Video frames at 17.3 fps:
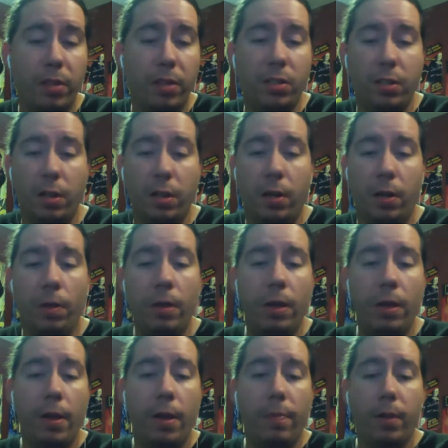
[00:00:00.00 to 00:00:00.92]
still,
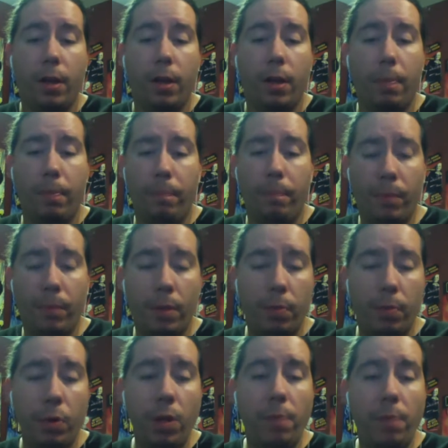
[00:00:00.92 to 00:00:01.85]
a
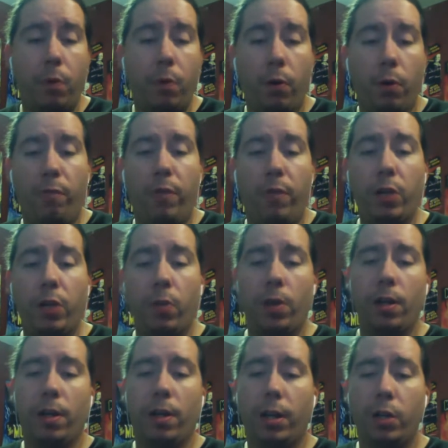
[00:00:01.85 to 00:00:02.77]
pretty important victory
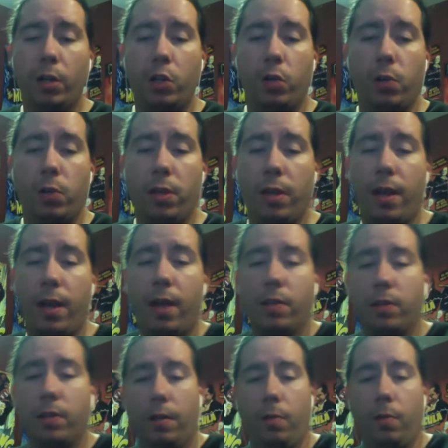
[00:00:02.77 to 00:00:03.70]
in a country that
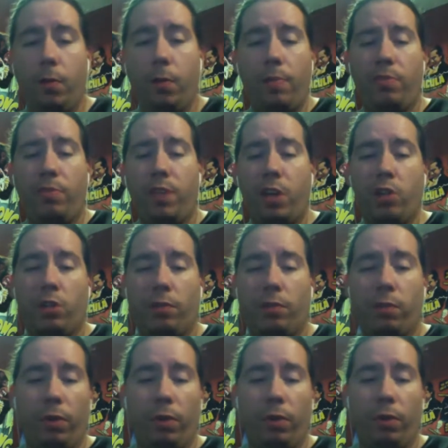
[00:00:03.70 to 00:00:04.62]
has a reputation
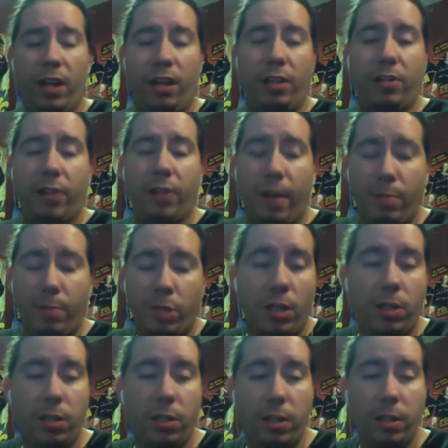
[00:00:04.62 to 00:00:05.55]
for letting these types of
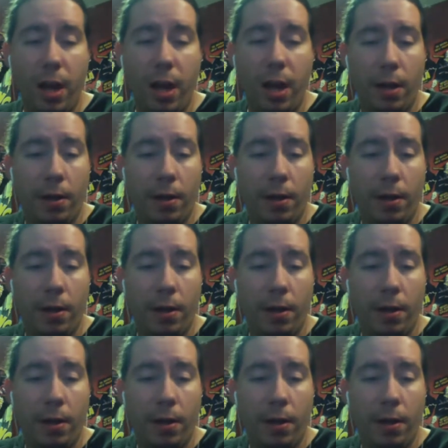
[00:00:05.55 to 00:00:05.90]
things slide.